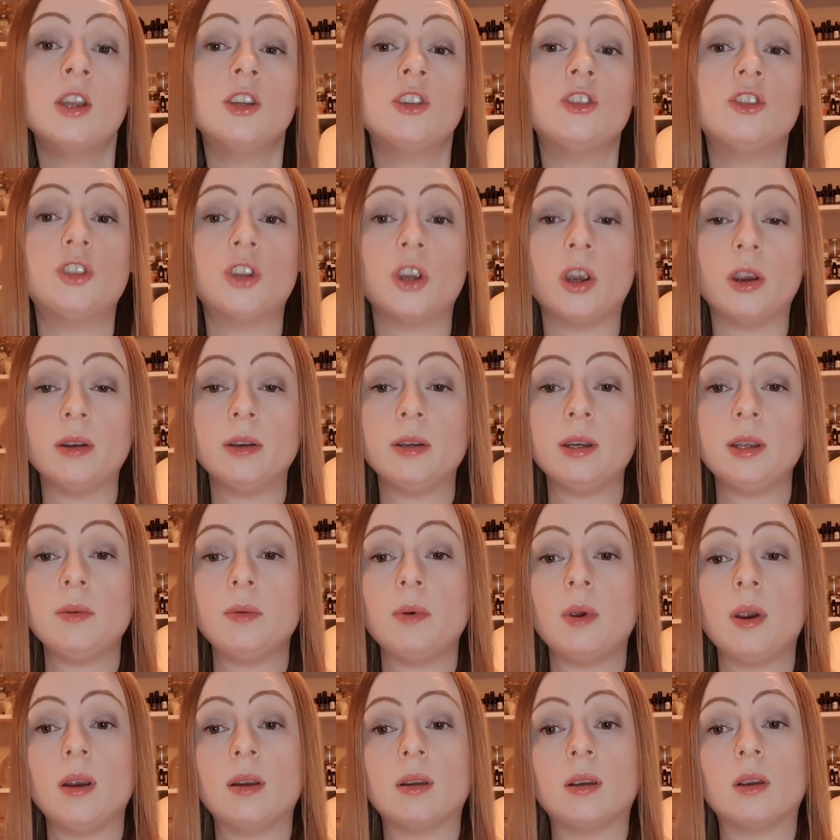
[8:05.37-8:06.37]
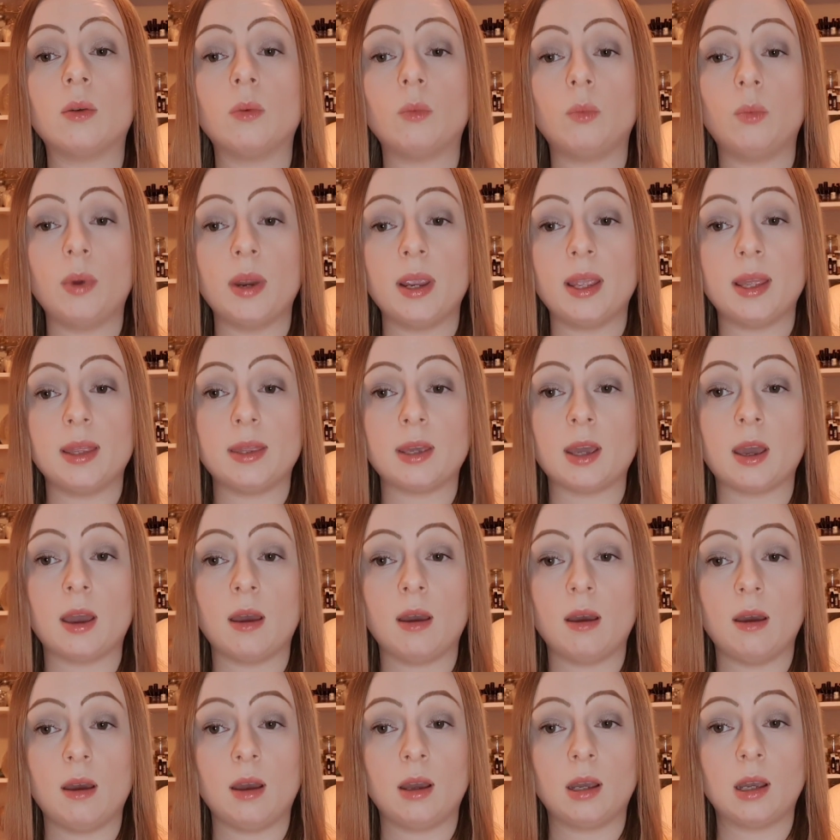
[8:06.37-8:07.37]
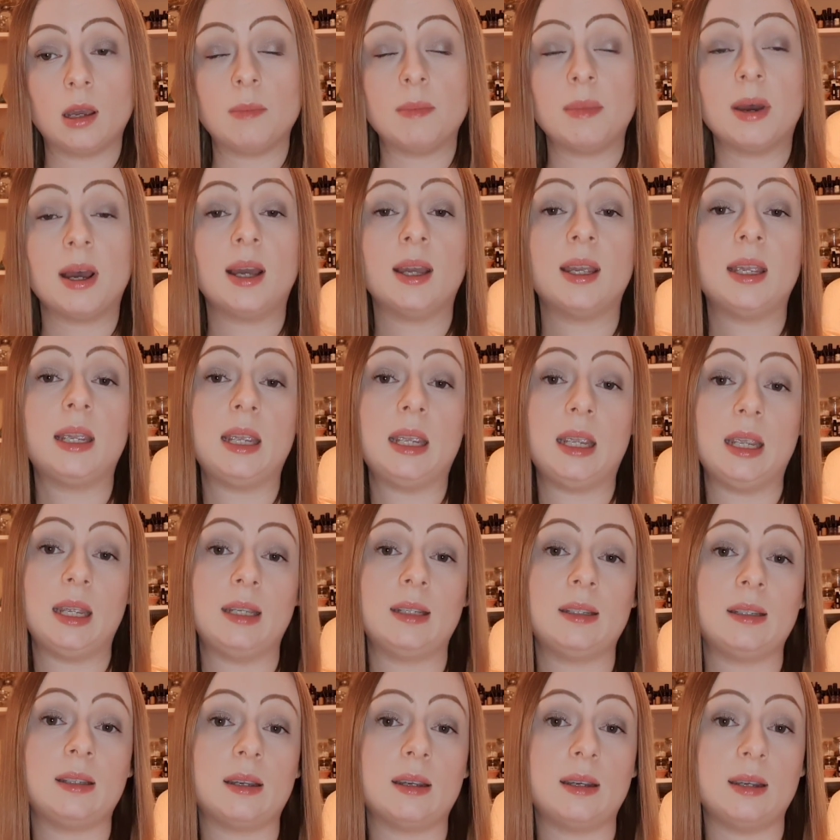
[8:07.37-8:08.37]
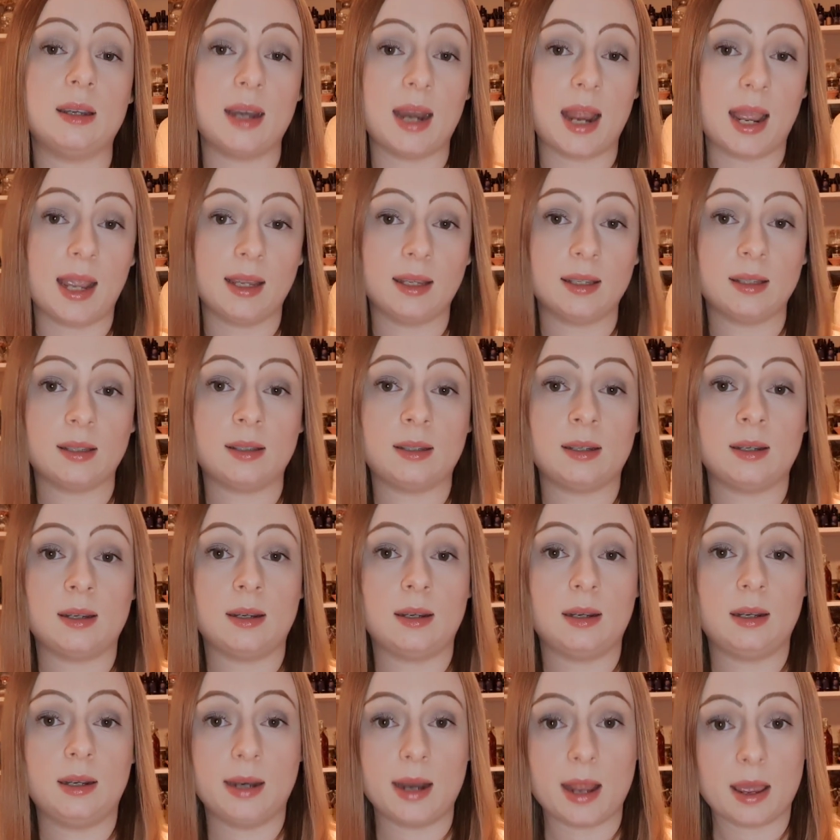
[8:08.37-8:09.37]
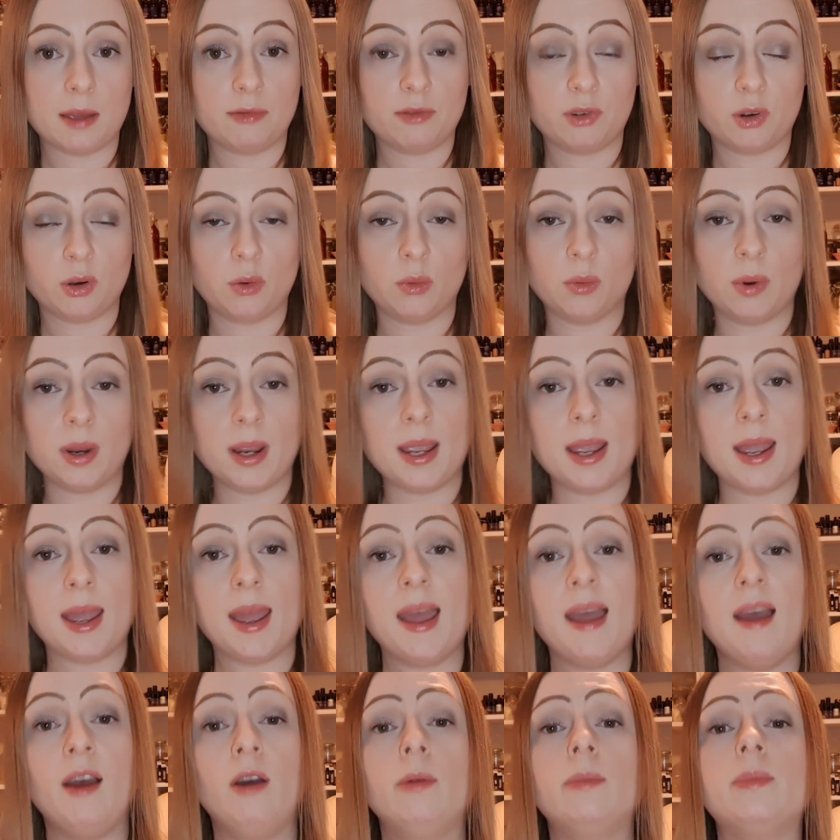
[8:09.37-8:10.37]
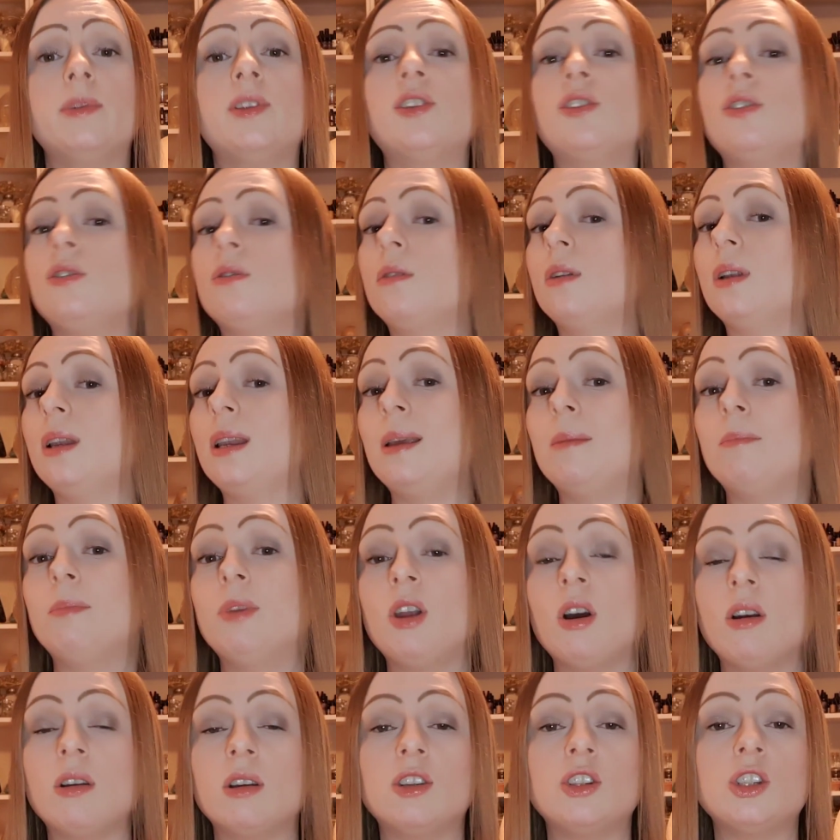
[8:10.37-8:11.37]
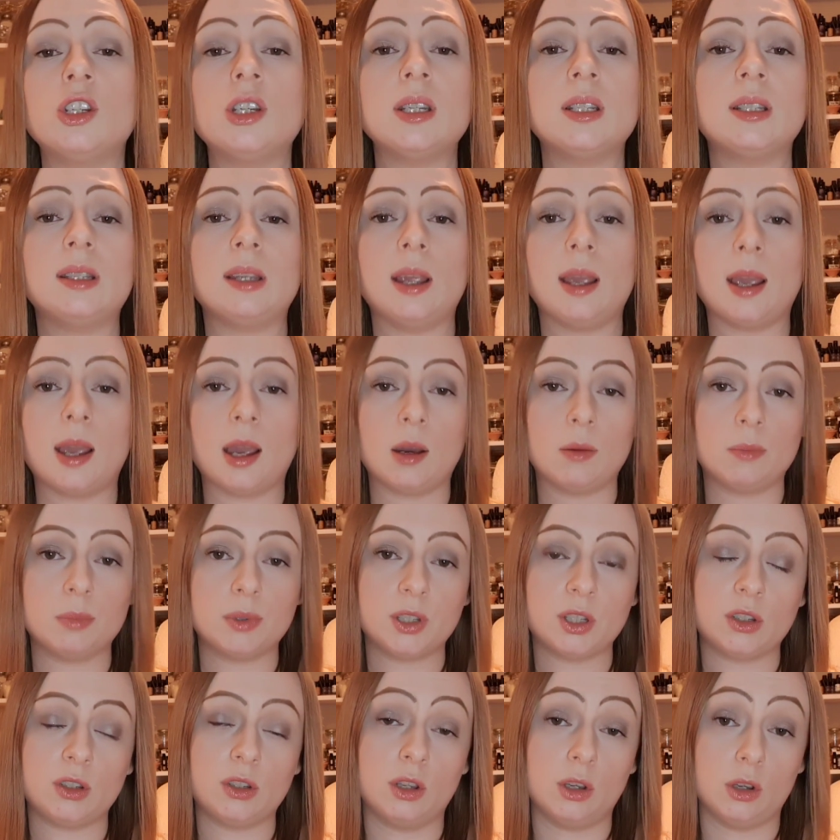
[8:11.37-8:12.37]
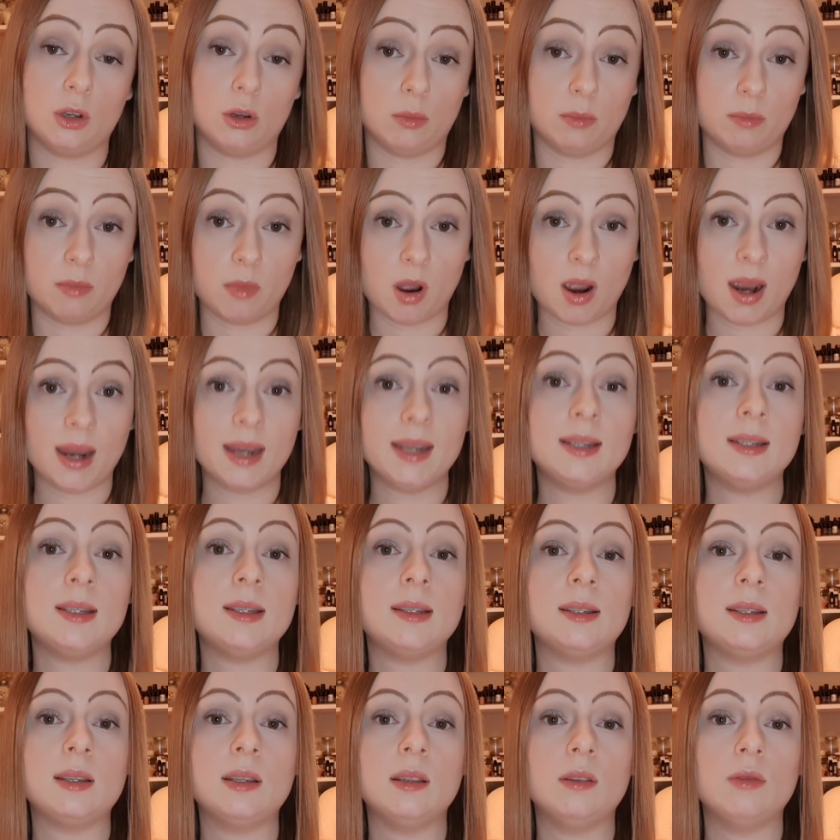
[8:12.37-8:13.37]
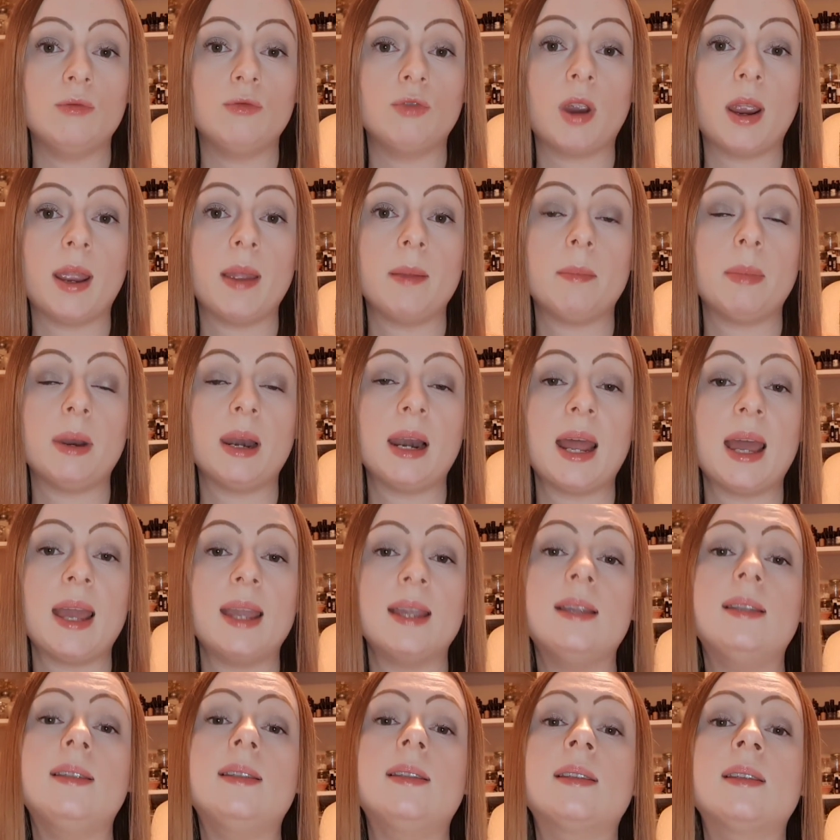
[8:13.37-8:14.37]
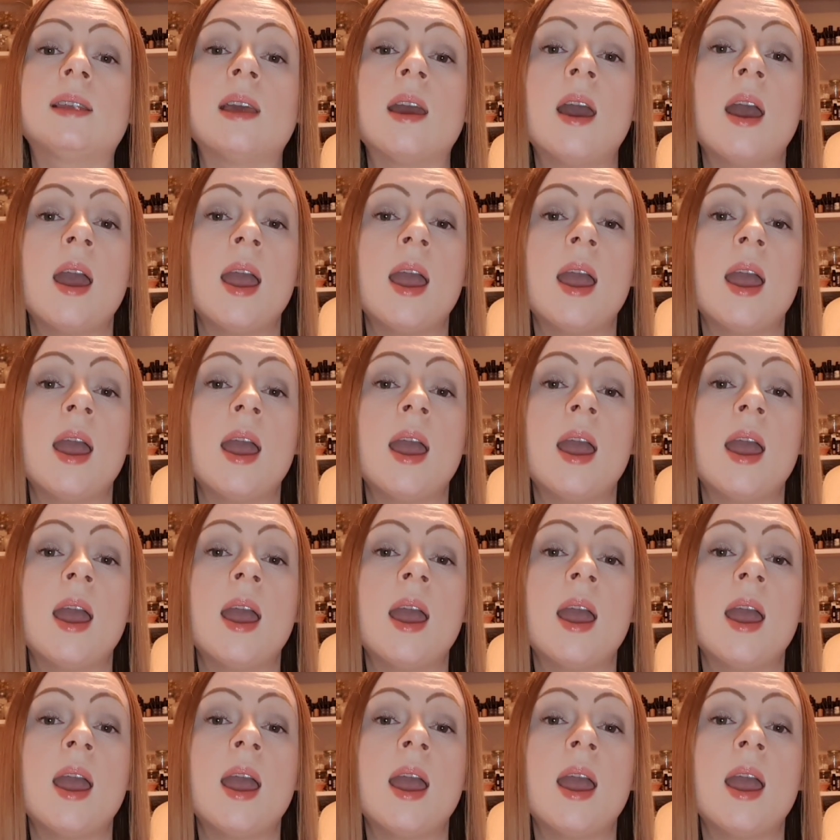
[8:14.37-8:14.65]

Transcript: Journey work with a Herkimer is next level. It helps to clear blockages. It helps that your mind is in the right place.